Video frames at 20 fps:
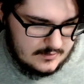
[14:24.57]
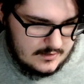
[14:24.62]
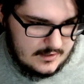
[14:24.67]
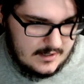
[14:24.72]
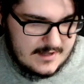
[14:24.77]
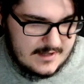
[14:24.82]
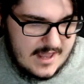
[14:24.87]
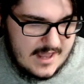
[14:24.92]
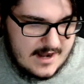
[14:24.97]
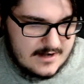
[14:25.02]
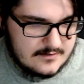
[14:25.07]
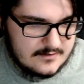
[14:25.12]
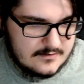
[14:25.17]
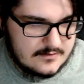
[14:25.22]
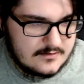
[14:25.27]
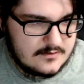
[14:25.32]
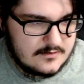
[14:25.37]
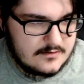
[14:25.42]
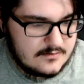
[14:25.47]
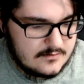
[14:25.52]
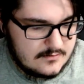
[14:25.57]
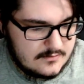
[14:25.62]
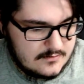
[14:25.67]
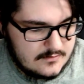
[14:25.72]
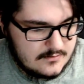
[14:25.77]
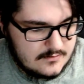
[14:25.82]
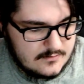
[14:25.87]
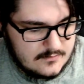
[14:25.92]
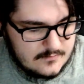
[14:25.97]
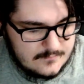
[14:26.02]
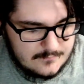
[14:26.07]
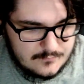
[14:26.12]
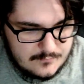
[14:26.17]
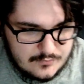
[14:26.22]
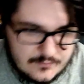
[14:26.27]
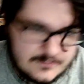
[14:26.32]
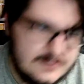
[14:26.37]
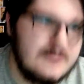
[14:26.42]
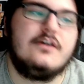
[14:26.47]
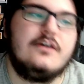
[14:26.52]
again,
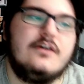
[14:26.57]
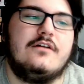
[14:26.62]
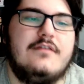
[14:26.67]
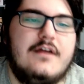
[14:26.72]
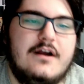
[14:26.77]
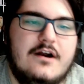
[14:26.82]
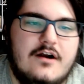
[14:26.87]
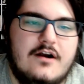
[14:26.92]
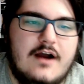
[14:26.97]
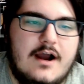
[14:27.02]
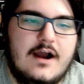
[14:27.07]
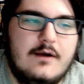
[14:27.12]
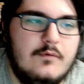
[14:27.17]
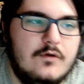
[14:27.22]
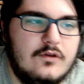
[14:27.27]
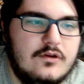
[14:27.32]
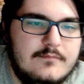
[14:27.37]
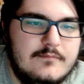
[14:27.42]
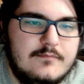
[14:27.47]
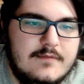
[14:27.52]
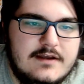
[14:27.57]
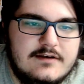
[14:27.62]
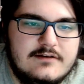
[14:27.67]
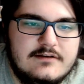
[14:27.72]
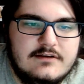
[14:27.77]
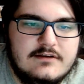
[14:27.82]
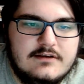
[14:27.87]
pretty good there, I will admit.